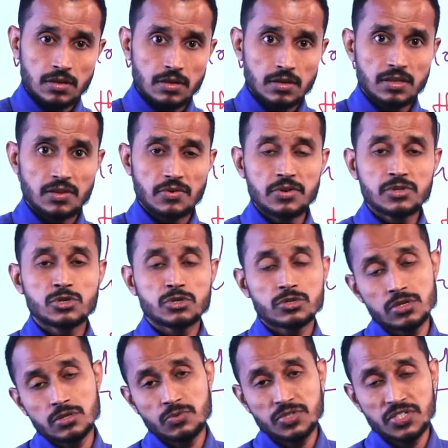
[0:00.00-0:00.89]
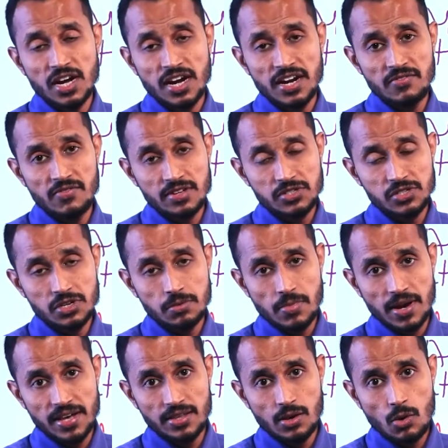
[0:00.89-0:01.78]
The resources which are invested
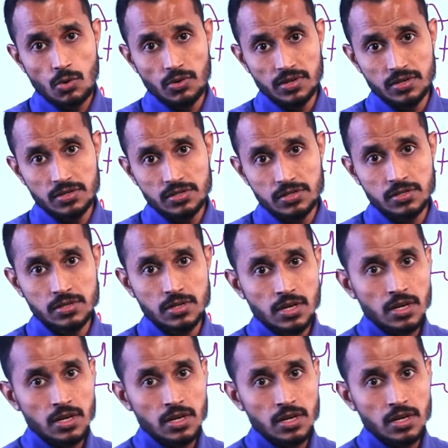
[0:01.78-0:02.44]
by the owners.